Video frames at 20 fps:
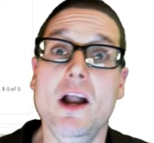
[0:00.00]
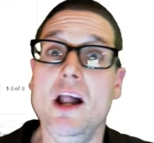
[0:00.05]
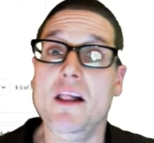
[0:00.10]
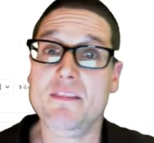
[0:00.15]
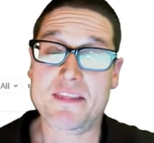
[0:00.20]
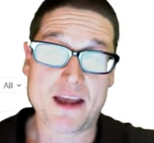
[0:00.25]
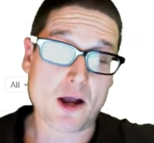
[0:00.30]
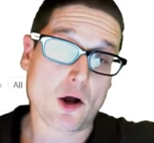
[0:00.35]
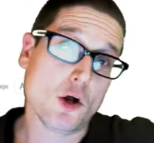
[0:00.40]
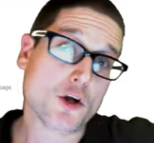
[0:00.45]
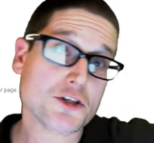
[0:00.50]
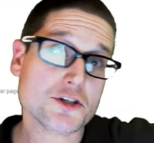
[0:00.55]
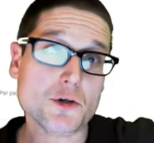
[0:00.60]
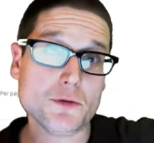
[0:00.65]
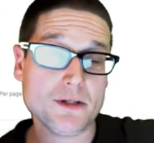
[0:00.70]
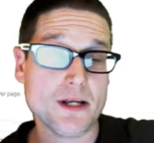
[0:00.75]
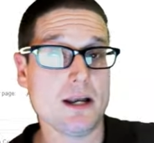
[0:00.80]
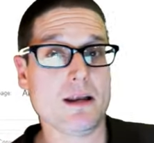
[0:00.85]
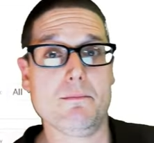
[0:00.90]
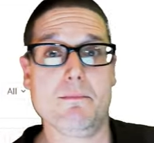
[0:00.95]
They also
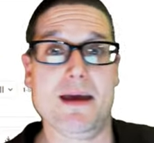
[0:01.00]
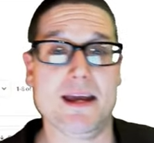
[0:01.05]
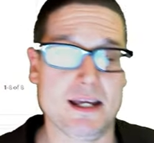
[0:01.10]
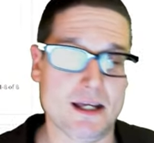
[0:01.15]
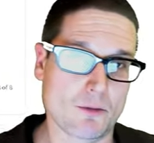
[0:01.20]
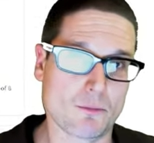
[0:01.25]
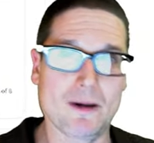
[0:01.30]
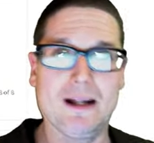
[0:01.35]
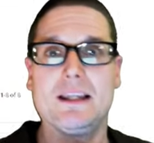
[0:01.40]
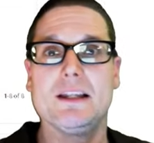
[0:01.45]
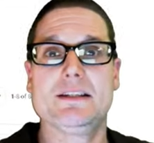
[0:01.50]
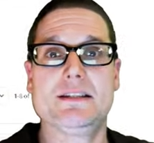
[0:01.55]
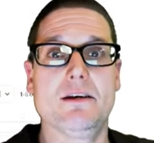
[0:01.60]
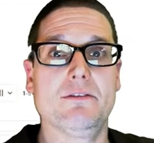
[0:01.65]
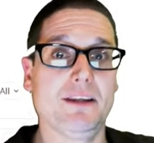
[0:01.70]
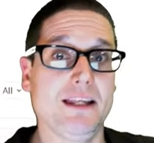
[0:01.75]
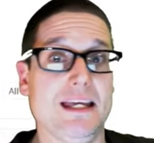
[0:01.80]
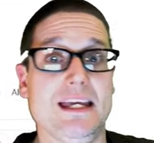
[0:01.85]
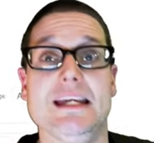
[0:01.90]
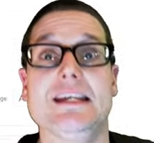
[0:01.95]
didn't make it
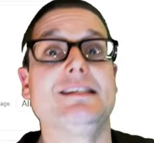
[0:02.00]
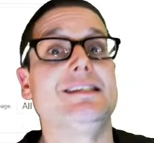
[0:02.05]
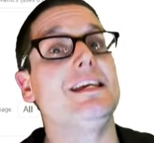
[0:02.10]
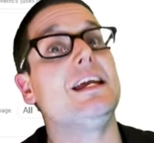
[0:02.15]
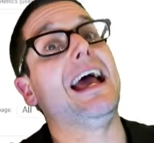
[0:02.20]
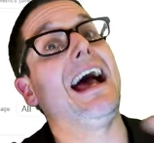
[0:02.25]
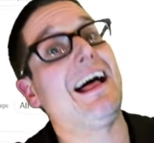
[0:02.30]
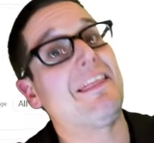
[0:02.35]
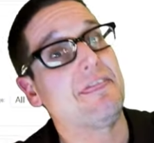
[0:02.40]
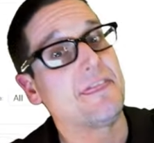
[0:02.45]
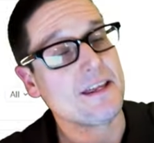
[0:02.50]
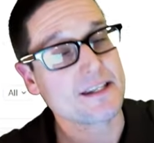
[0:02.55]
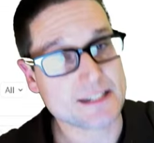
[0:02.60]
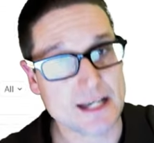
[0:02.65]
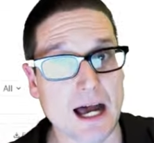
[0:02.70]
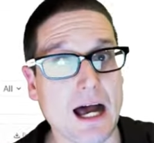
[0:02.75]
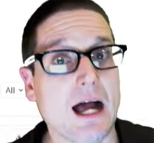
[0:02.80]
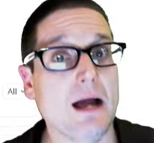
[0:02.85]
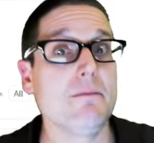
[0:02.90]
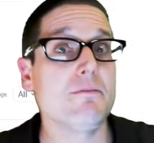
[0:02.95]
relatively easy at the
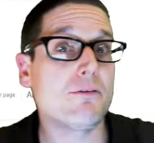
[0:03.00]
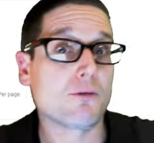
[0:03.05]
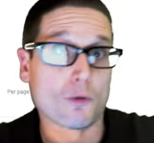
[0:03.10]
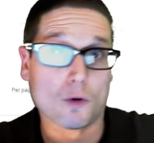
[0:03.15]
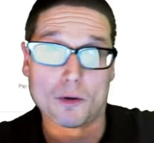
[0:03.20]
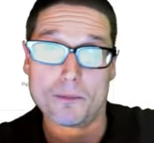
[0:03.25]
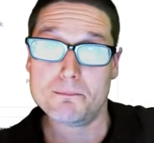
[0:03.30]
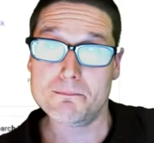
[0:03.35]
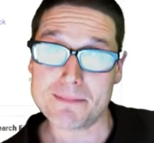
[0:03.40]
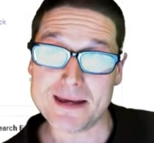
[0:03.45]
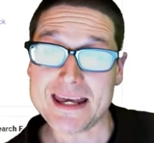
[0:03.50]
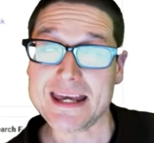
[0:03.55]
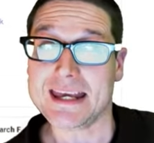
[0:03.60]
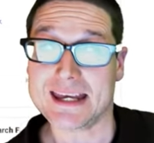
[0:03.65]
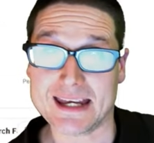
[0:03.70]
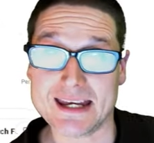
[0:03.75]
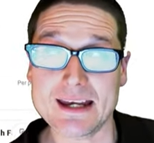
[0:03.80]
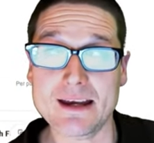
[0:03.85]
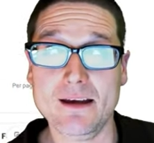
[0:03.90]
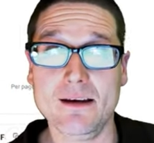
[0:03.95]
time for
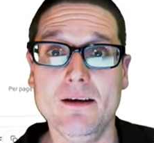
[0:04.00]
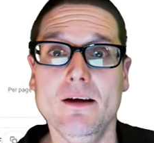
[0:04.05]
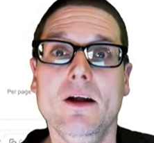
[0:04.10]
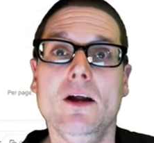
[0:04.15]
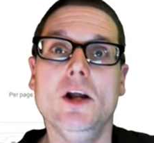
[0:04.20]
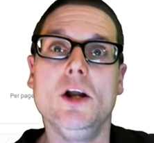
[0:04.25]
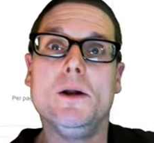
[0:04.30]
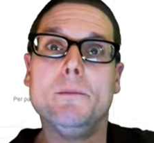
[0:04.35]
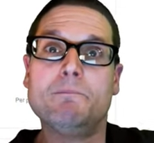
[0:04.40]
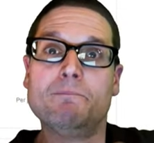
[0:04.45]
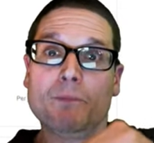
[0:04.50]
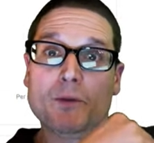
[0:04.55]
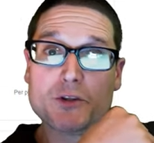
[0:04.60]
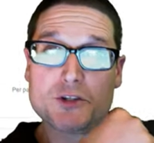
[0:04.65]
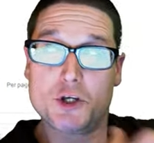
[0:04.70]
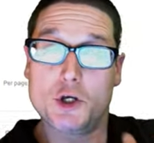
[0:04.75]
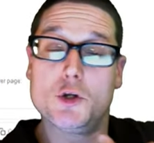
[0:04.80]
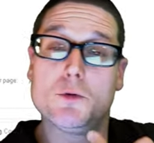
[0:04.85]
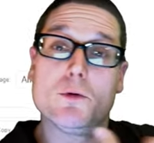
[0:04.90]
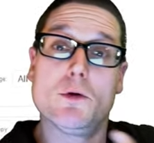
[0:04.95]
me
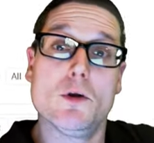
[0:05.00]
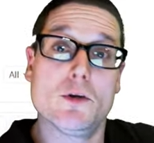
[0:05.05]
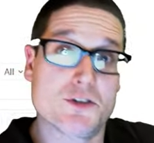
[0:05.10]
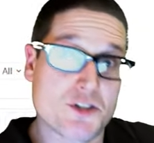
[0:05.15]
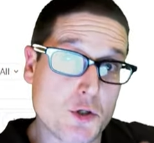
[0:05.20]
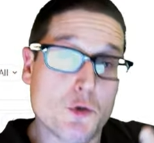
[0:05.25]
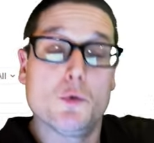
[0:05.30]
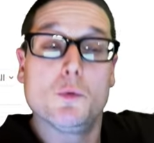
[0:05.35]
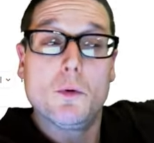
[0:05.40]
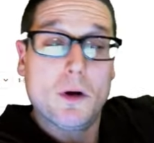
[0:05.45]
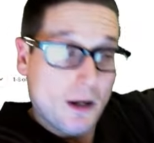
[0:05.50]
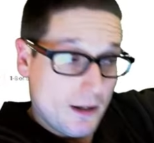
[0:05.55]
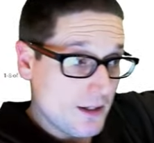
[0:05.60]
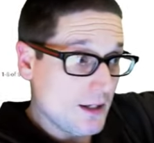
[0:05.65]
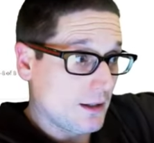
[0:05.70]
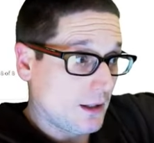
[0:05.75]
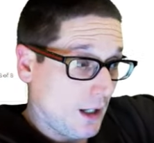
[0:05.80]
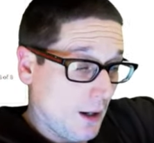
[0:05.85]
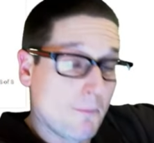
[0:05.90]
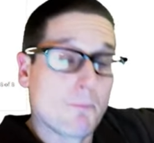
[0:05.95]
to
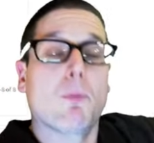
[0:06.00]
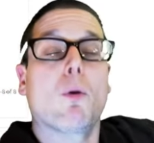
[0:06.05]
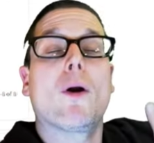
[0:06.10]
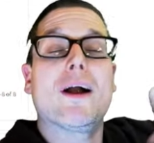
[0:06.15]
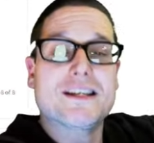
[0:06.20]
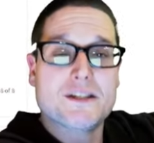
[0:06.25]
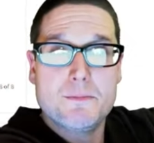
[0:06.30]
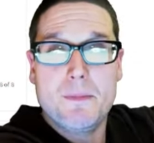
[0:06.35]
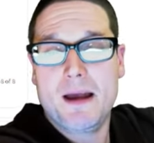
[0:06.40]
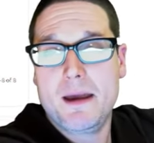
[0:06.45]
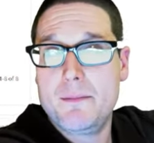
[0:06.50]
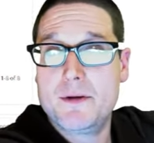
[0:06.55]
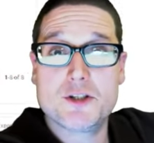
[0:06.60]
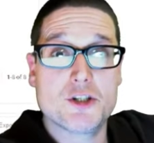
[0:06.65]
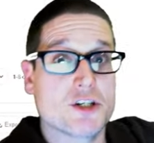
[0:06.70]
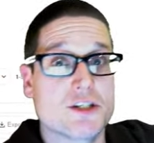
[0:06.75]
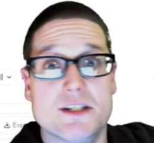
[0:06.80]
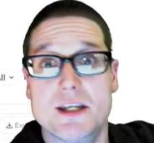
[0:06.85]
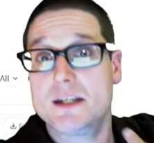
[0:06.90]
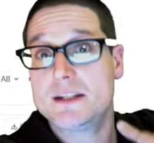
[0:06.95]
compress my
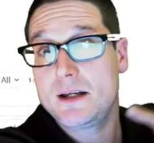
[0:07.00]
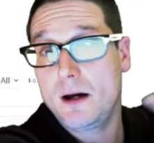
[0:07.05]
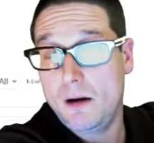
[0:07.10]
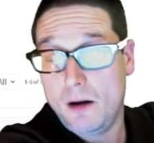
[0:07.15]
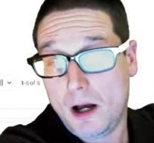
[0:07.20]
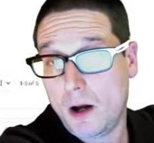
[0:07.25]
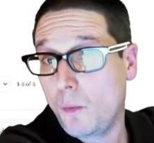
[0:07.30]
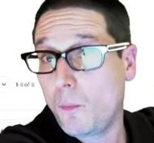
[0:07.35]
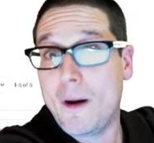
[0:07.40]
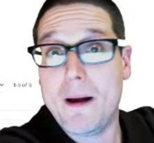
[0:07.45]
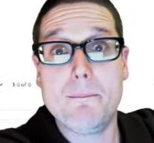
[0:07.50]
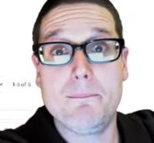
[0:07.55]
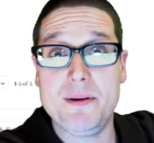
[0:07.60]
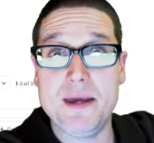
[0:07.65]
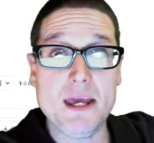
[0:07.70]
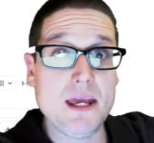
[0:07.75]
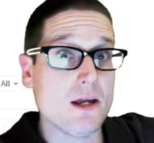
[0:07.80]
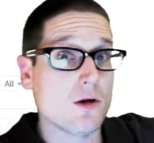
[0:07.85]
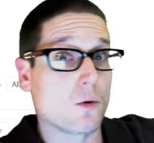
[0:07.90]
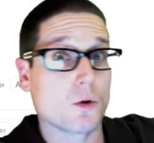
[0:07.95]
images to
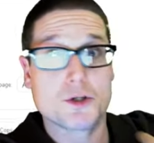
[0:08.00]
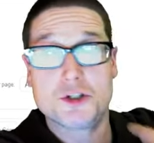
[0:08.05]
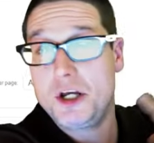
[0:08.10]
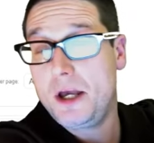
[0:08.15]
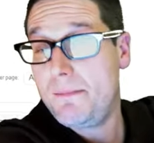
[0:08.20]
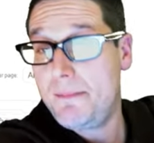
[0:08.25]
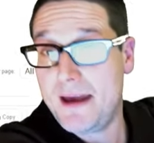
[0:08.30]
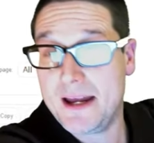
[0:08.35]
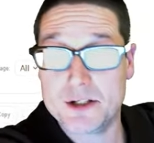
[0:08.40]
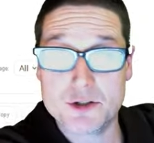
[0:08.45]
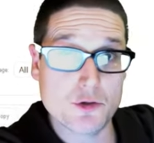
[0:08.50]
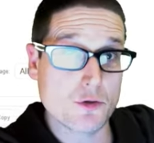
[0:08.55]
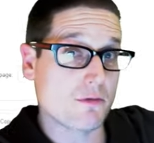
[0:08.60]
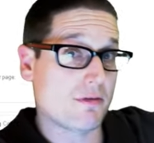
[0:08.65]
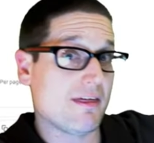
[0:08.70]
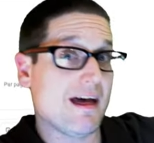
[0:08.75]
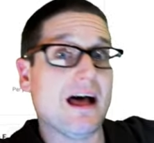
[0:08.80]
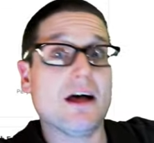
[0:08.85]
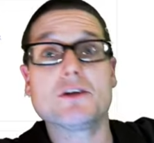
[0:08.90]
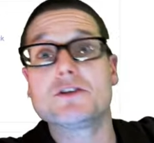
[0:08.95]
WebP or JPEG
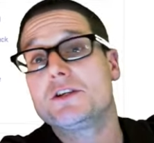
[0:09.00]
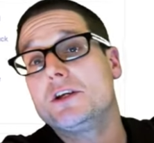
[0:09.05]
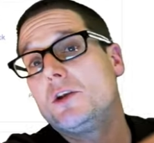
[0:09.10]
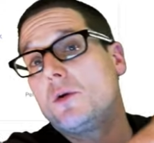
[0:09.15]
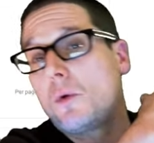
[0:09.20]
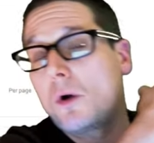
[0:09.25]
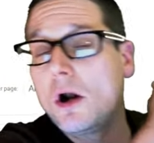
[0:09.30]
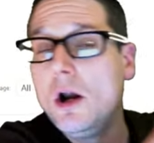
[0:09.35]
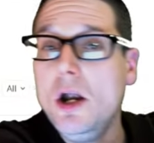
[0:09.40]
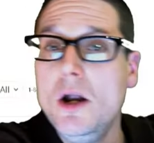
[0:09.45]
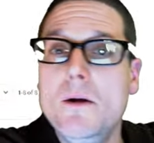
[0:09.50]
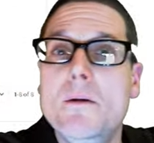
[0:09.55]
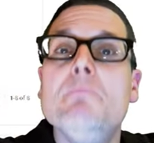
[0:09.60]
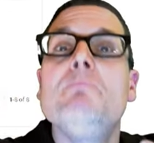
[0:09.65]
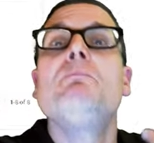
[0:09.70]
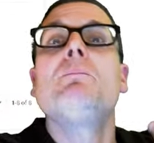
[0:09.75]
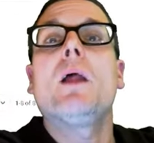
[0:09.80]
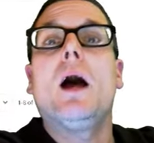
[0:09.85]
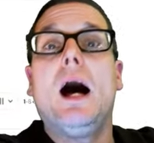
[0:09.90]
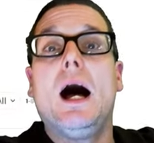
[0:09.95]
2000 or
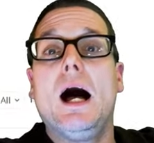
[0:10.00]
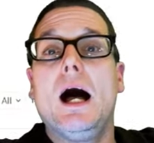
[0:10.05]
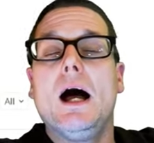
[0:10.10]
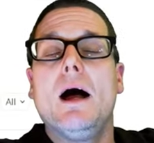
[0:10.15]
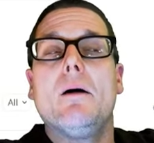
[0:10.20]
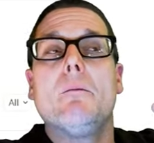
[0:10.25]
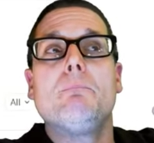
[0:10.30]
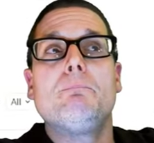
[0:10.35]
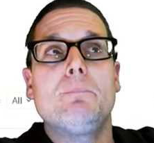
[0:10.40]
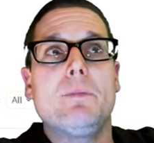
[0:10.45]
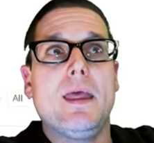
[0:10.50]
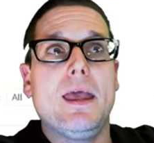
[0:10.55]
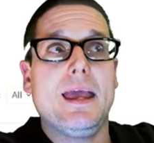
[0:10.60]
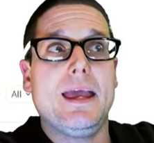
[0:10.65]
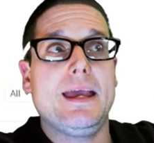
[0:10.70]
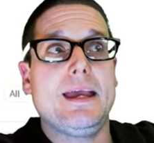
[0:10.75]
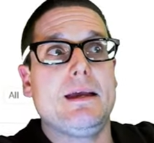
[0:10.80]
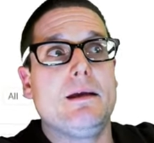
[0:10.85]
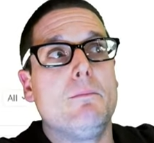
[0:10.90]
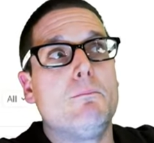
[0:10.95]

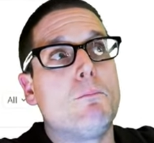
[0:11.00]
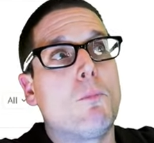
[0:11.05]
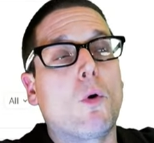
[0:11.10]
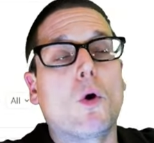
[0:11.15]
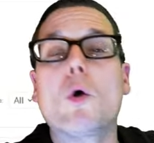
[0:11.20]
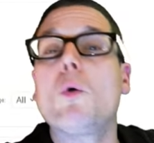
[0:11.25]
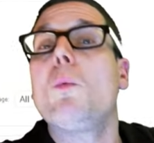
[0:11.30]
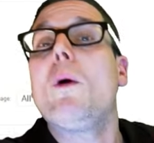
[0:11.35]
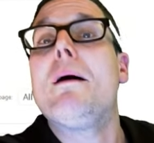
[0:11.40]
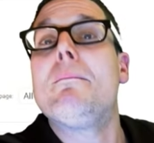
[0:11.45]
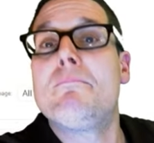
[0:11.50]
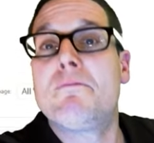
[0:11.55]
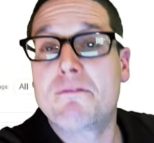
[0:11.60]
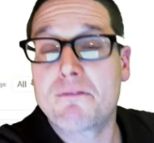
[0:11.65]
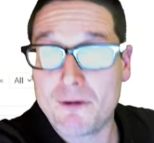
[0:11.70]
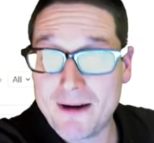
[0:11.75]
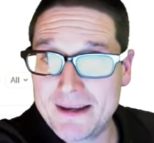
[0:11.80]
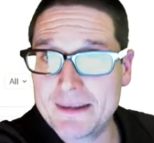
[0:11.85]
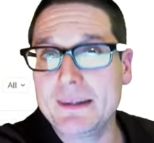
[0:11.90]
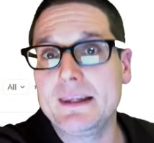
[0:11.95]
a more
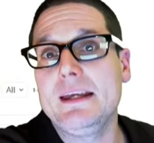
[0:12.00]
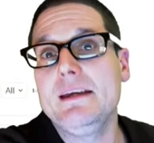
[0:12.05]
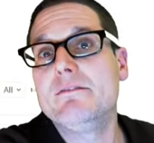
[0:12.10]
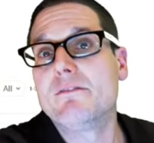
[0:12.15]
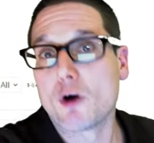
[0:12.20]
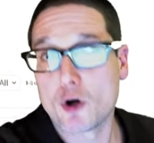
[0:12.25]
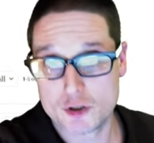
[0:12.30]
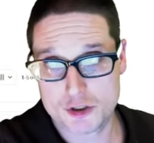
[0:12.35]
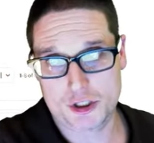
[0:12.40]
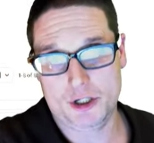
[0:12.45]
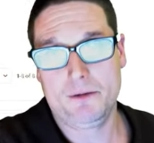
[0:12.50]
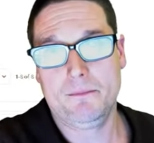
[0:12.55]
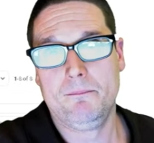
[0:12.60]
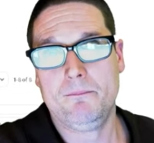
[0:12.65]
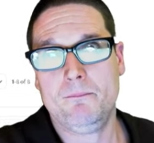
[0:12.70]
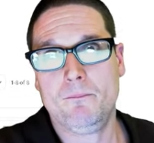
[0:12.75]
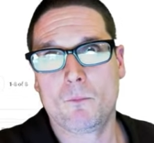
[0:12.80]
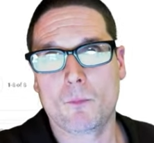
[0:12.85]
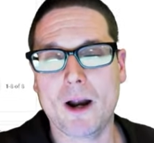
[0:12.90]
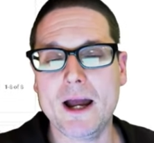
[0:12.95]
web-friendly version,
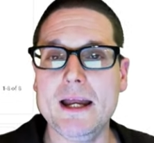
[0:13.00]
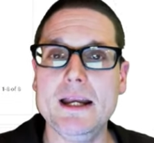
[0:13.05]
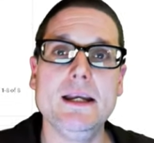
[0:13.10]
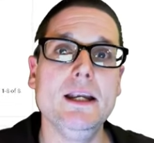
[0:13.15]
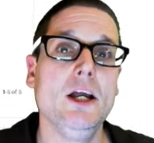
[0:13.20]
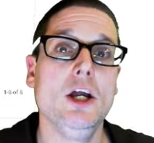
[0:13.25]
right?